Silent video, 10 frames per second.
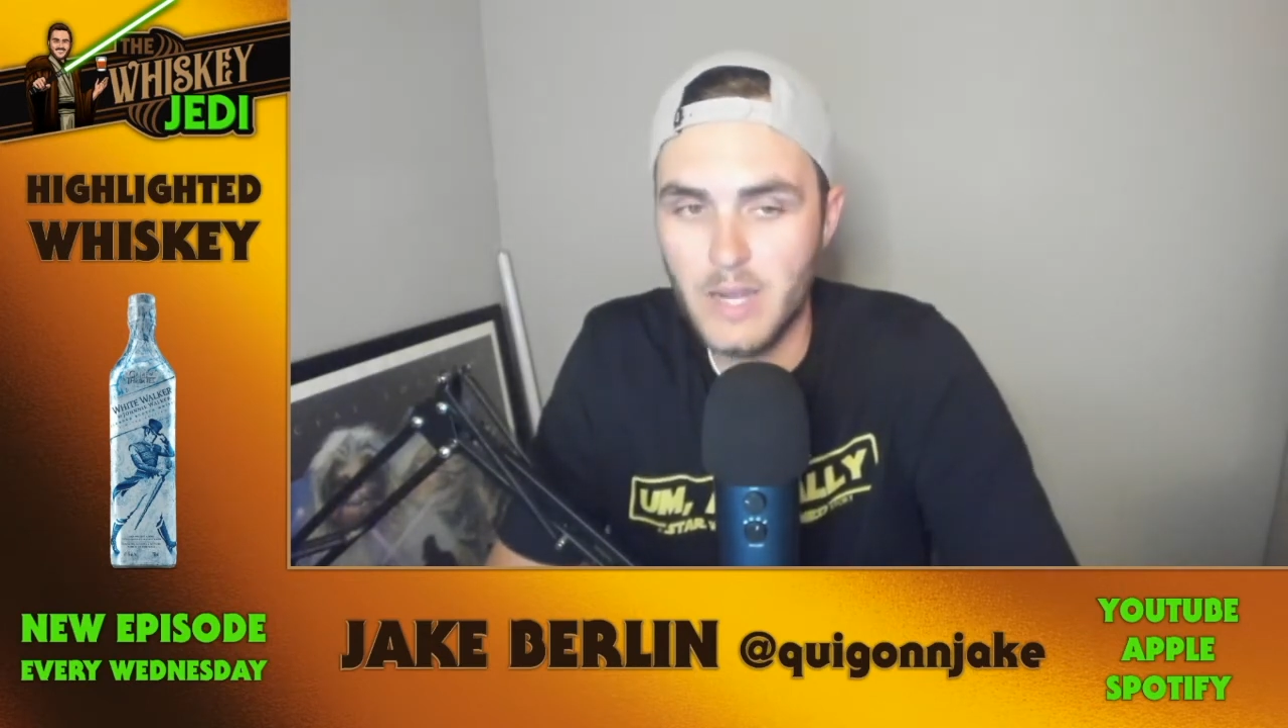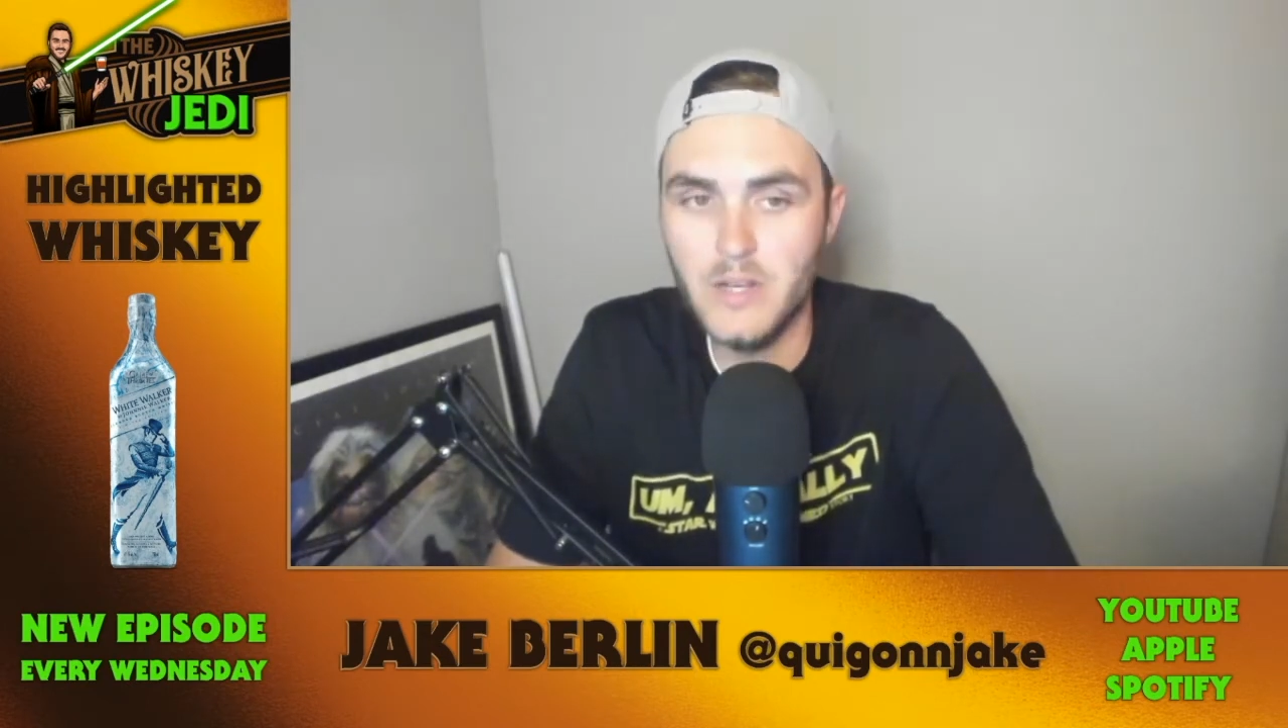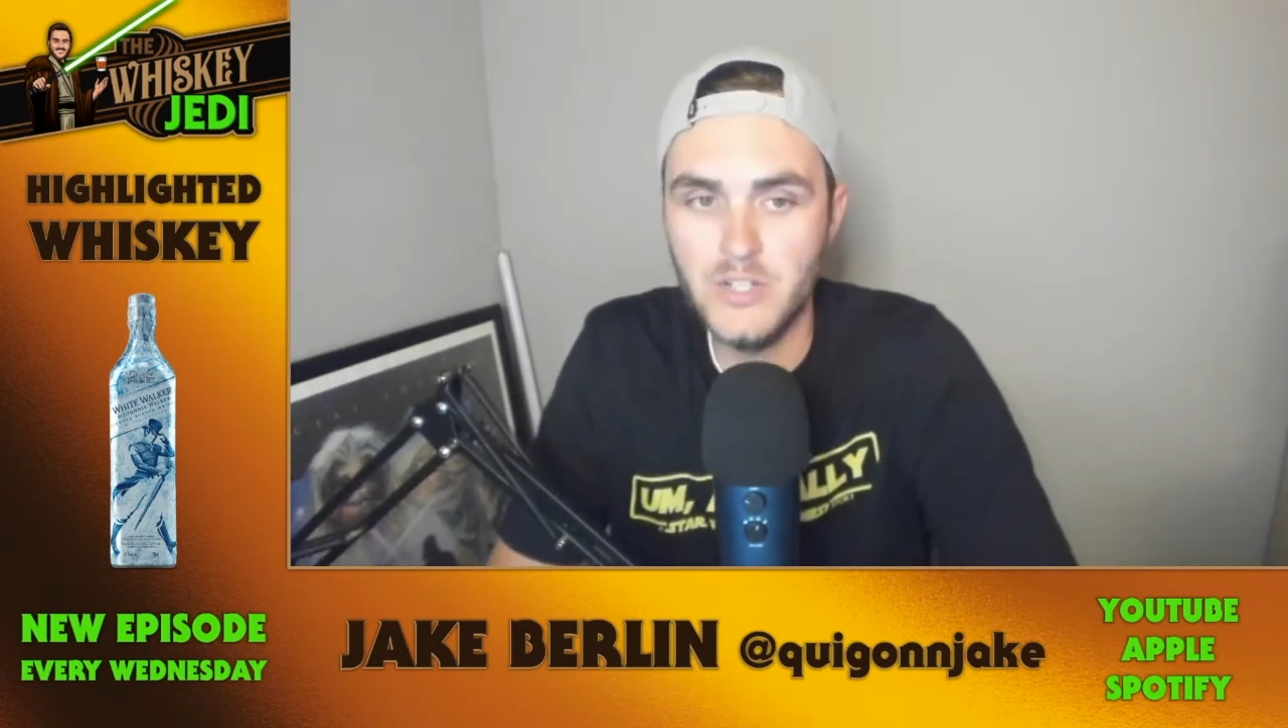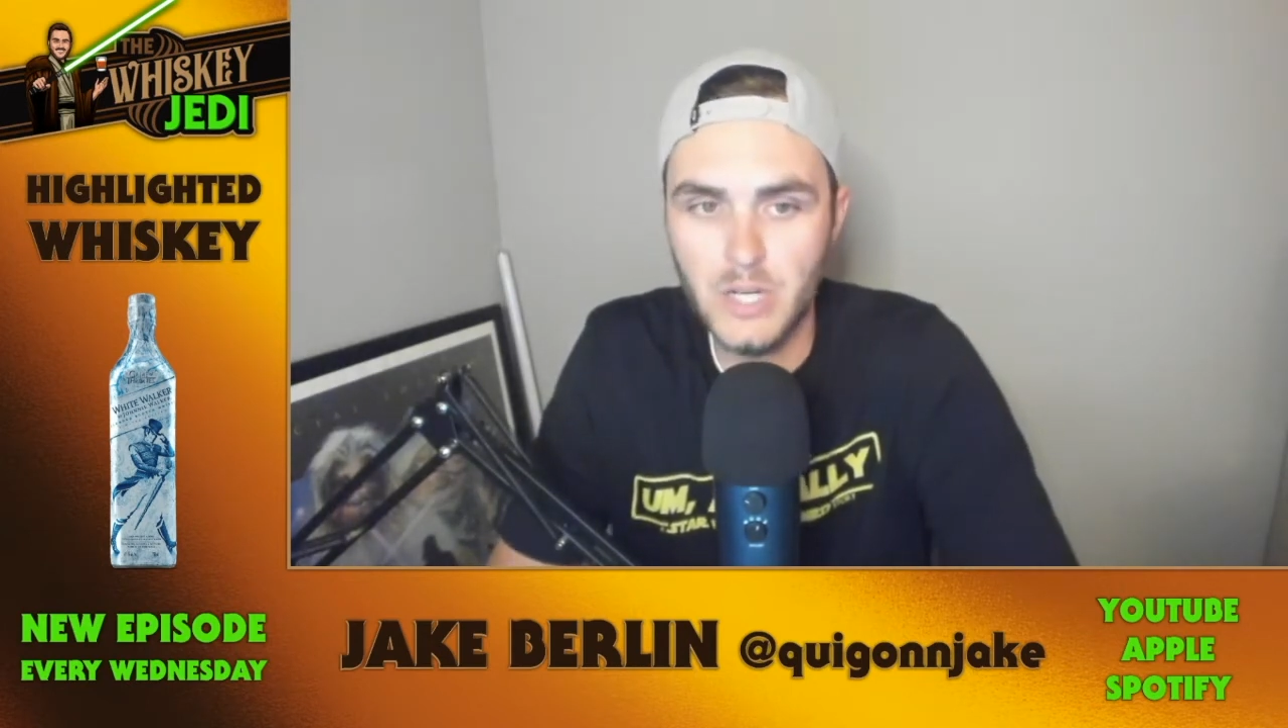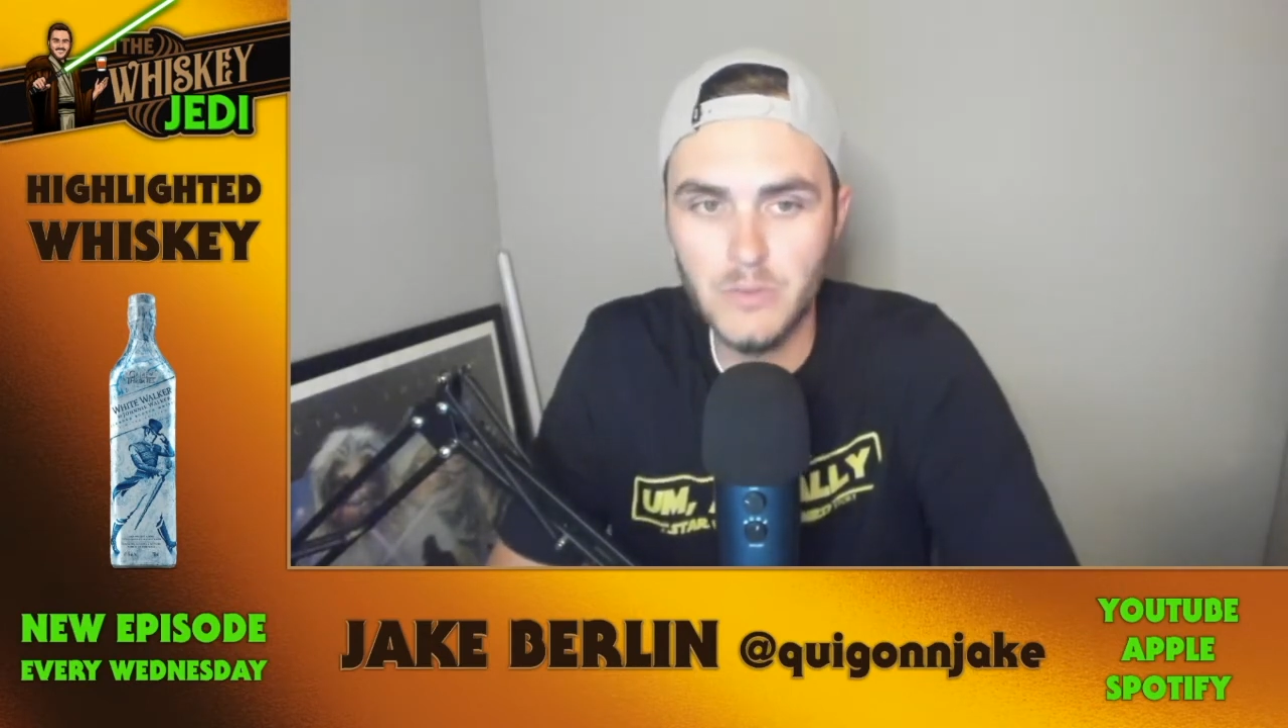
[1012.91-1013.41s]
in
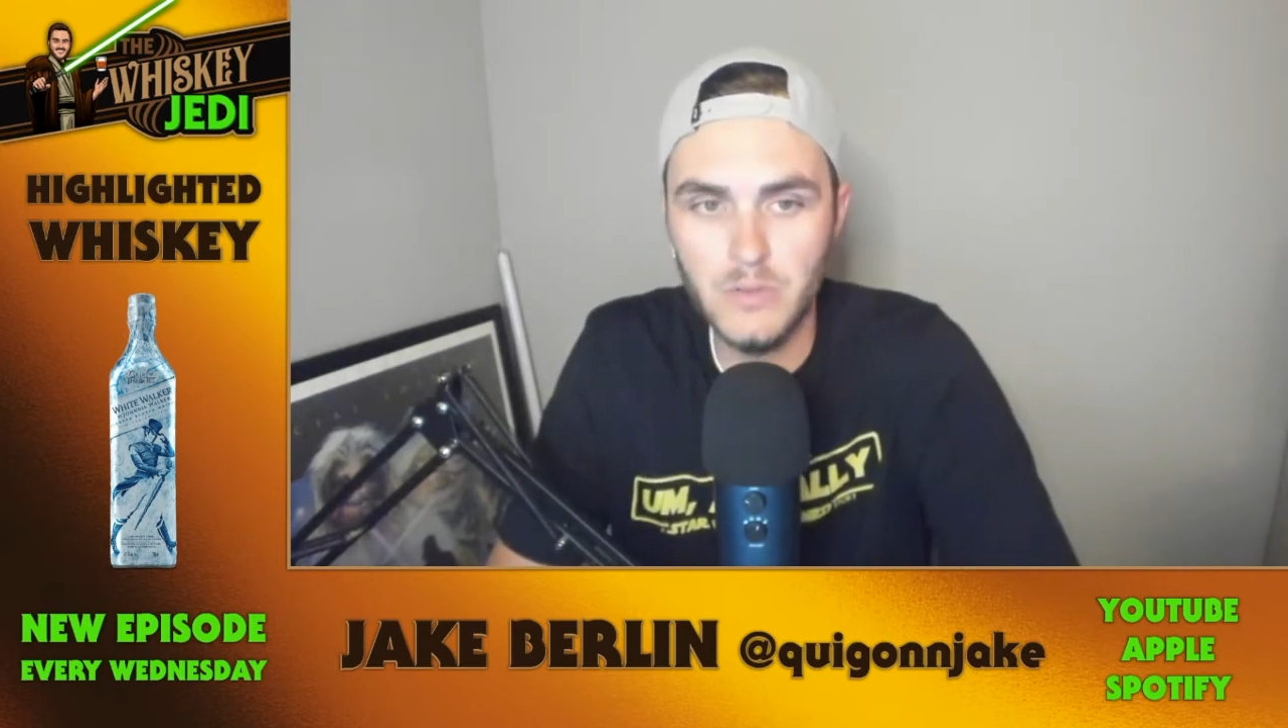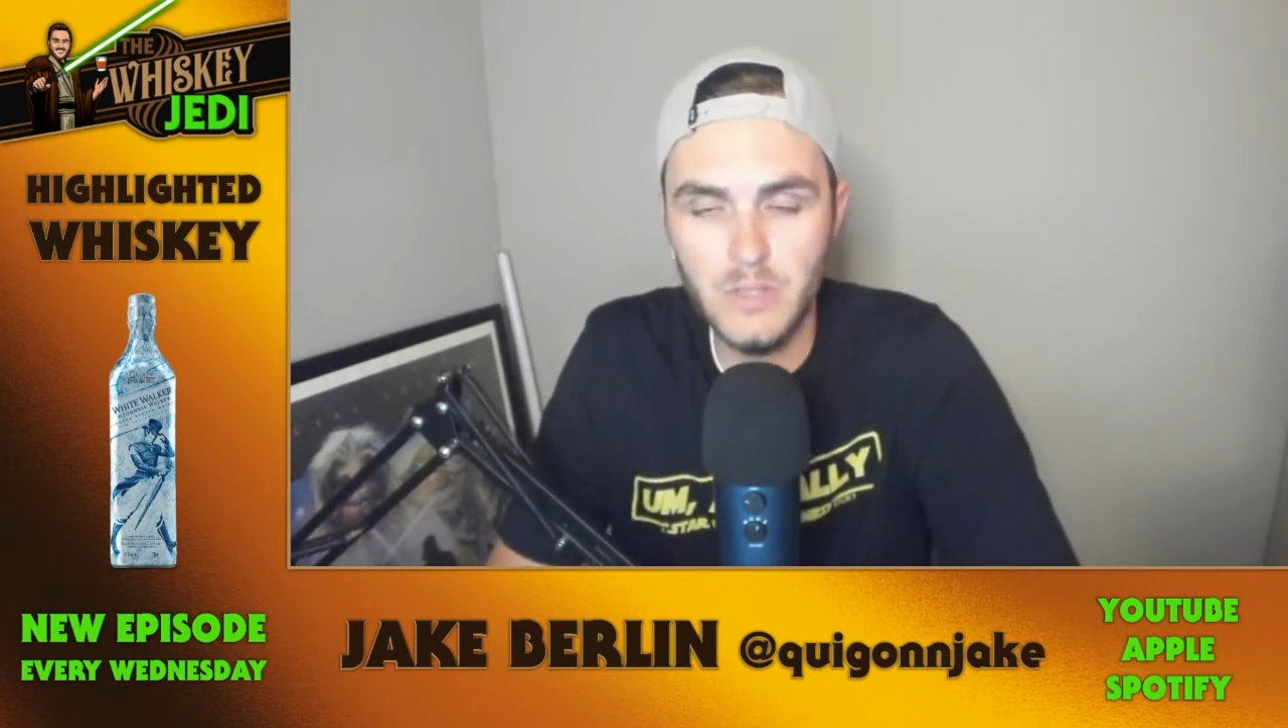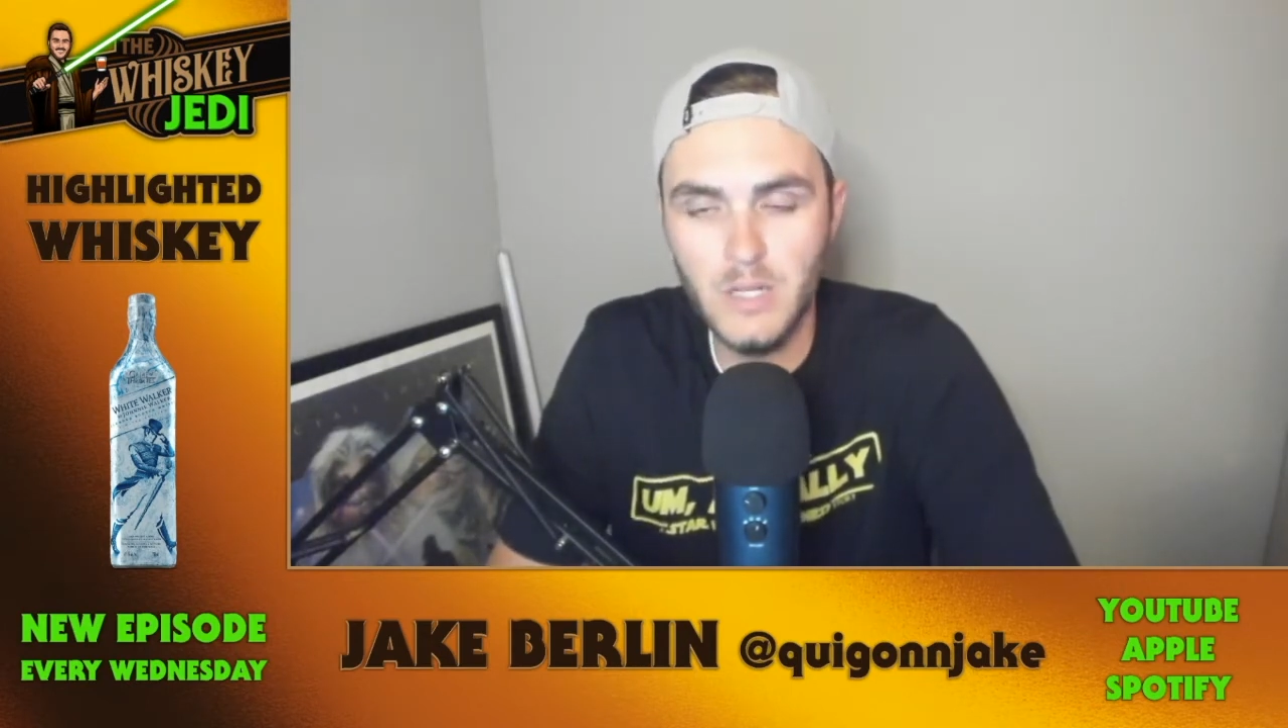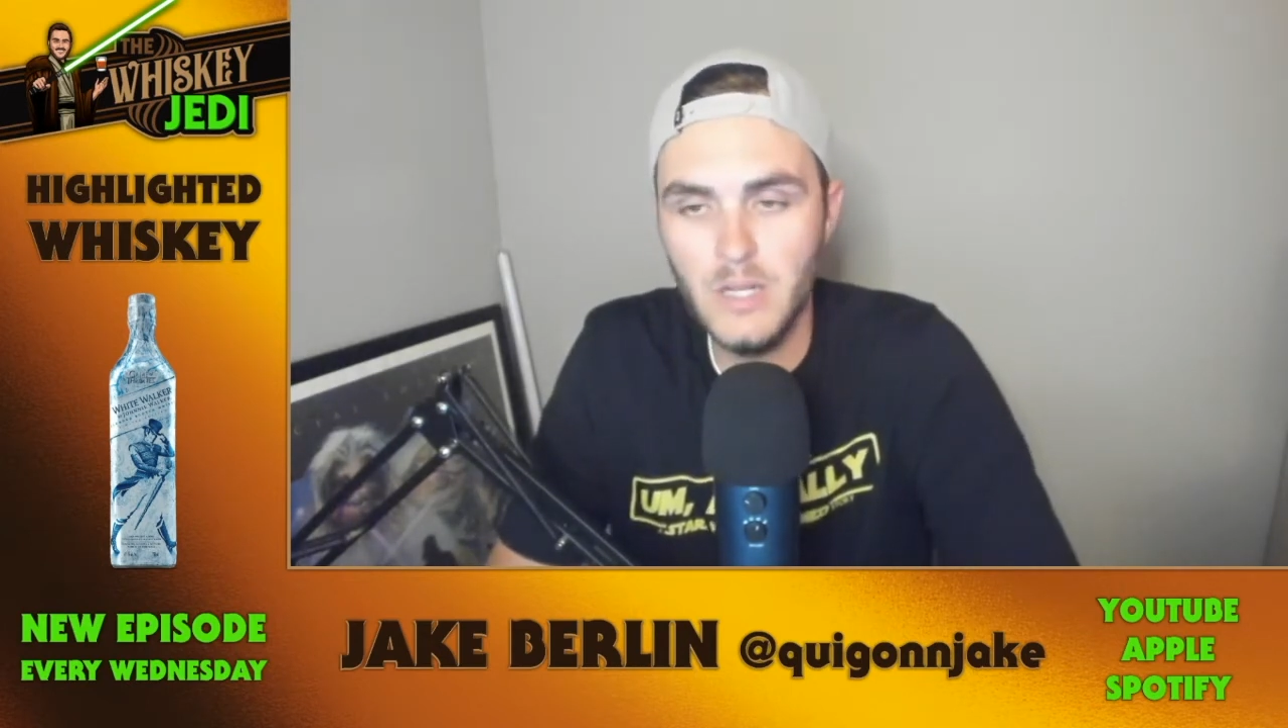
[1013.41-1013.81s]
general.